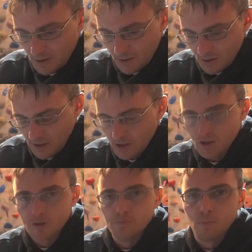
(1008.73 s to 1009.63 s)
So I think you
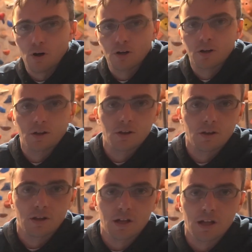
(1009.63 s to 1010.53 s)
just mark
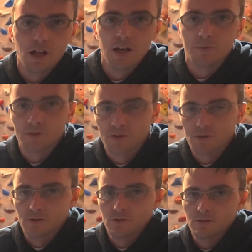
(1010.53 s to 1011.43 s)
the
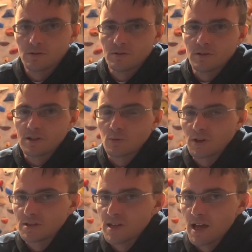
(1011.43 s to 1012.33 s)
climbs. That's a way
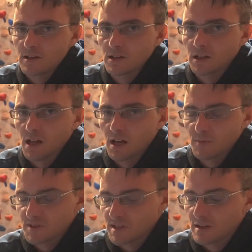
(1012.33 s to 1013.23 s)
to tag the climb
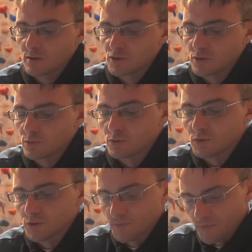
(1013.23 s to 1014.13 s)
and say those are the
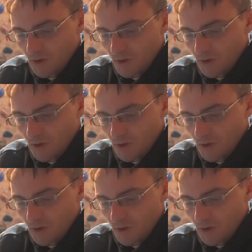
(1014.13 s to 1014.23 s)
rules.